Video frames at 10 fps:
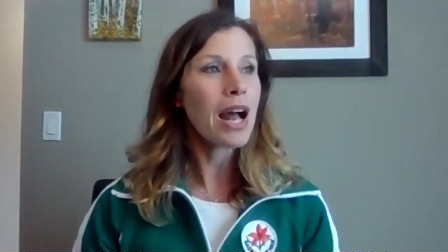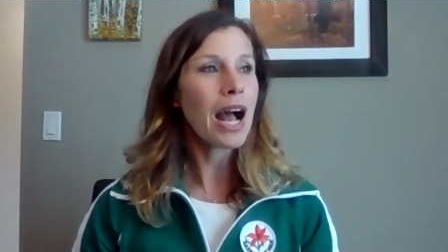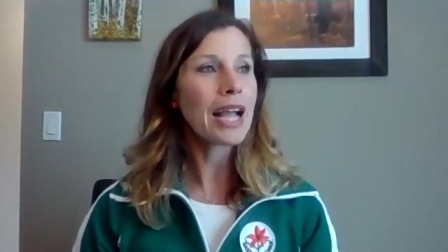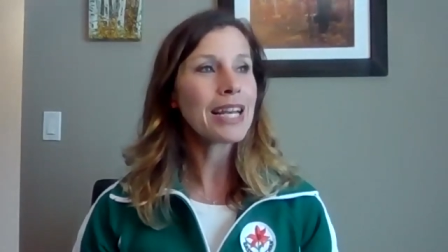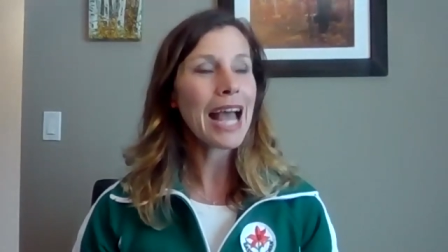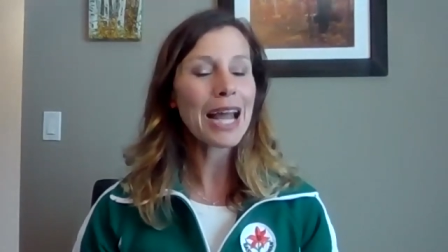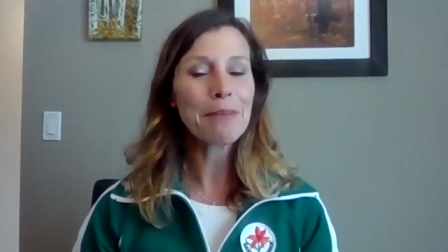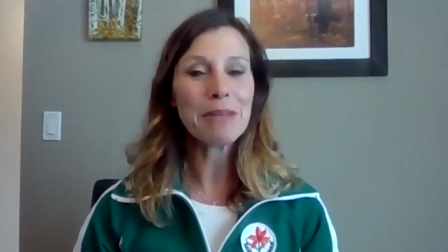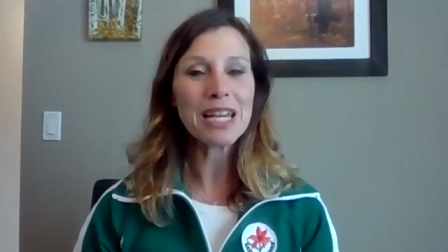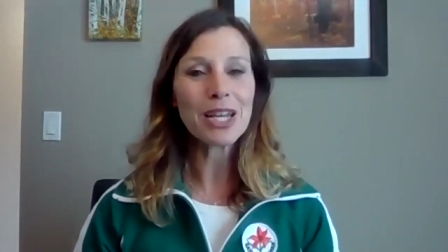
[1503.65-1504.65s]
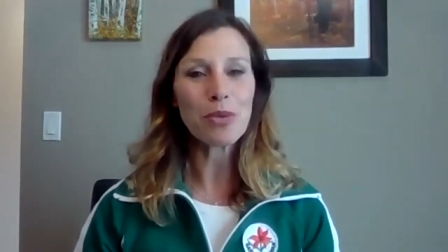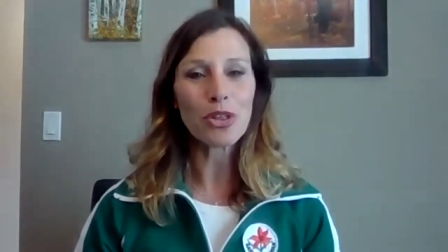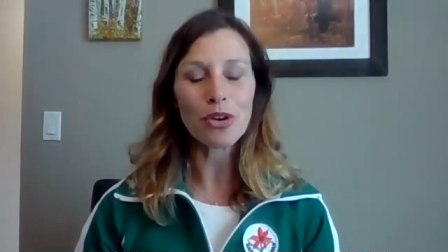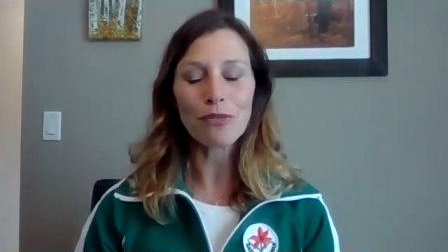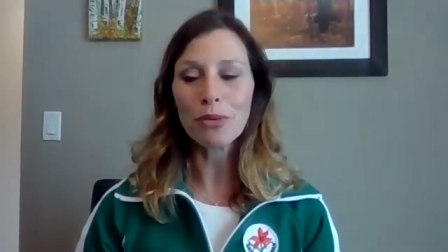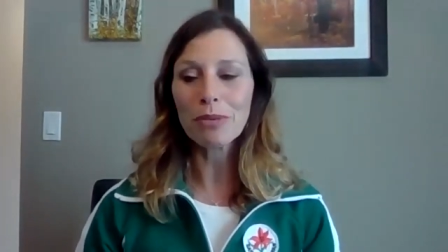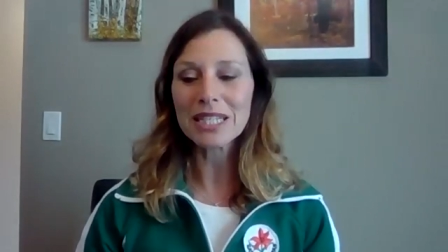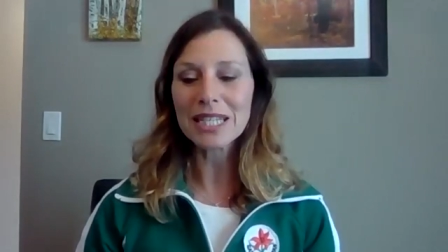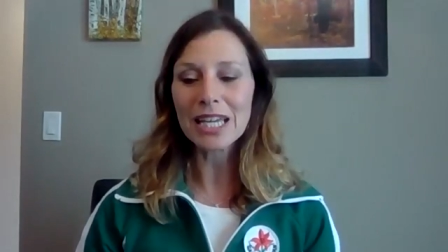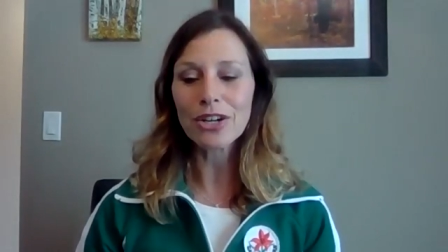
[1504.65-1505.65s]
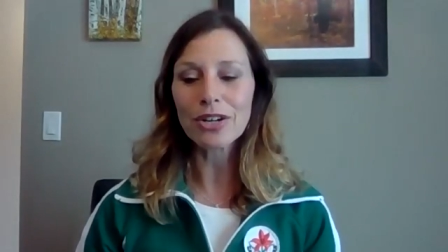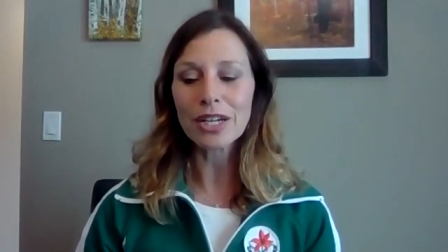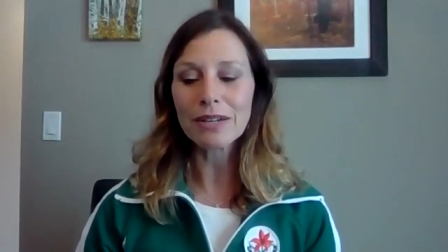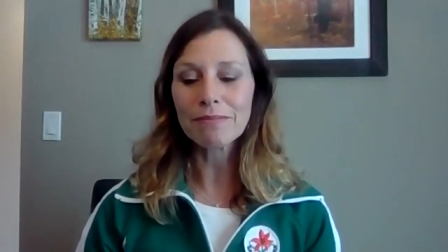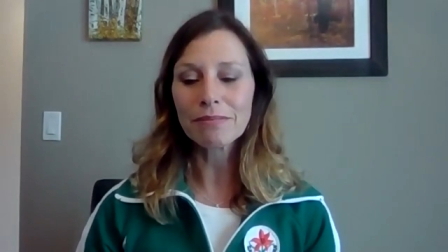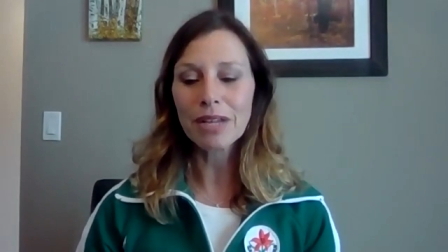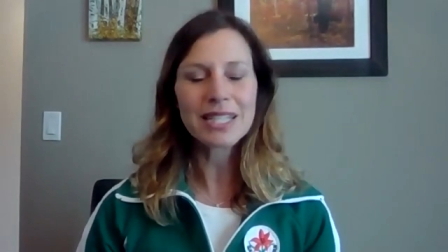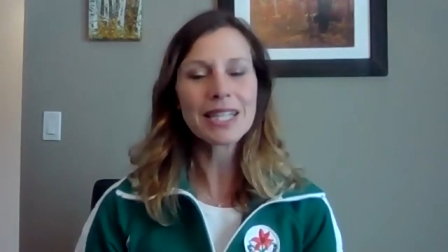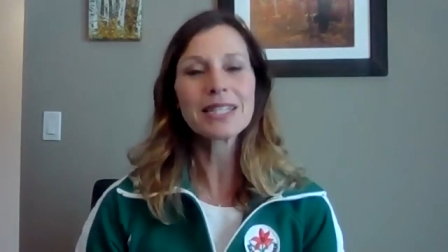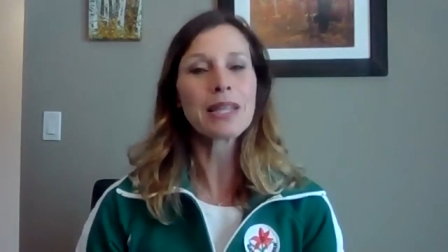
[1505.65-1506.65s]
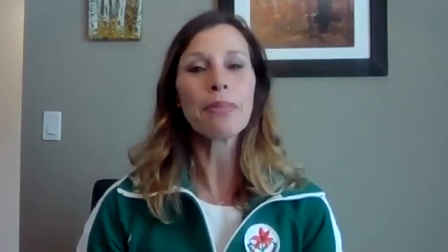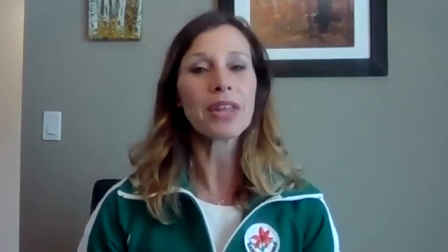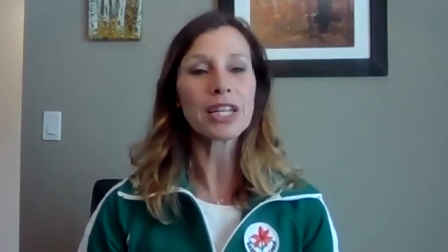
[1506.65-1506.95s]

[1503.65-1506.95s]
I had a meeting with her a few months later, and I said something,